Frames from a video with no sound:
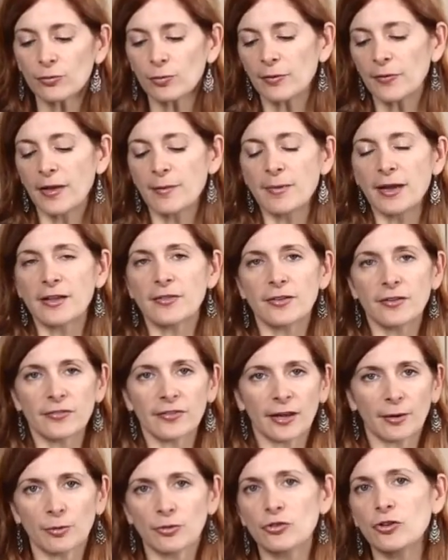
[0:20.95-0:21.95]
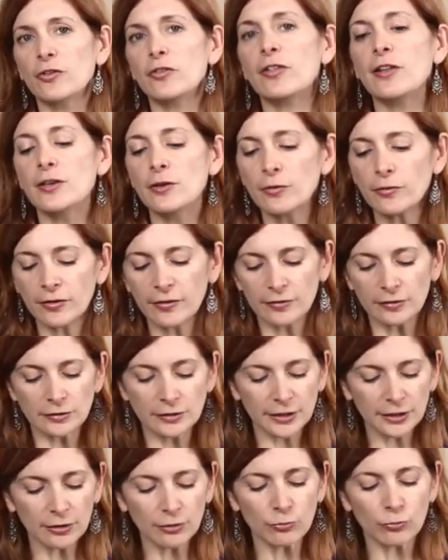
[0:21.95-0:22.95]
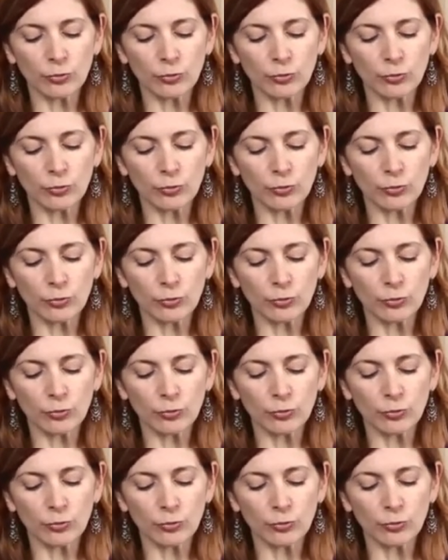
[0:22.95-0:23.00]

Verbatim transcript: when they make these sandwiches, they use these little